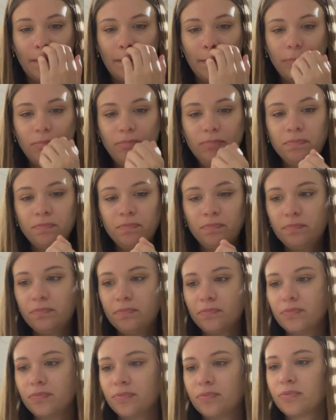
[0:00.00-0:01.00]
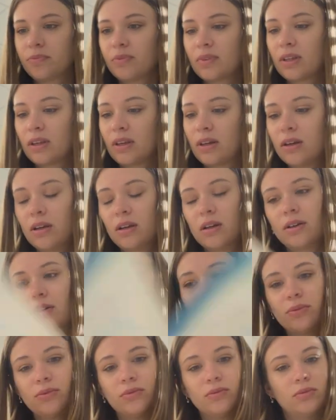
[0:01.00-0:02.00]
um,
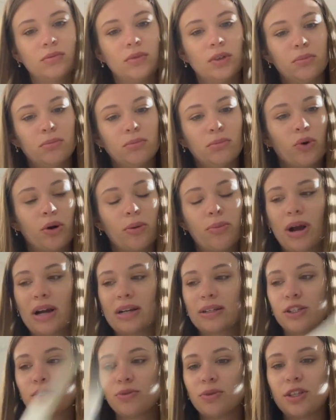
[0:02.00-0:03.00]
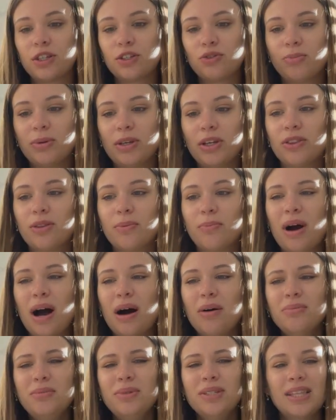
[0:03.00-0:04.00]
more practice with this would be good. The
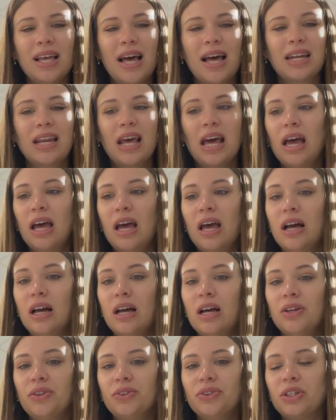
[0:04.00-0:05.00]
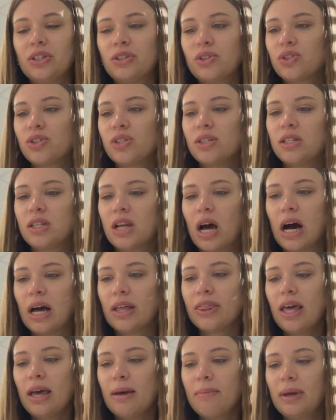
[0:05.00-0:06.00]
problem is that there's
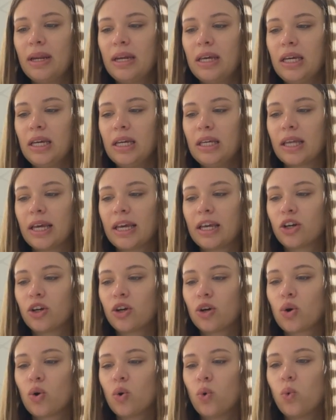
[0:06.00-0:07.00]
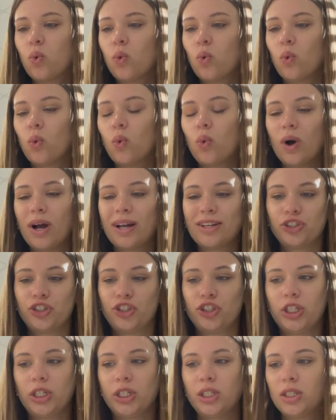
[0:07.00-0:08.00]
not that many like
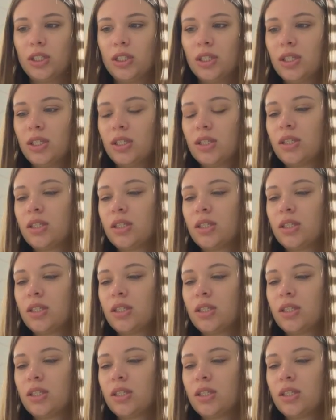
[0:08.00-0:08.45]
questions.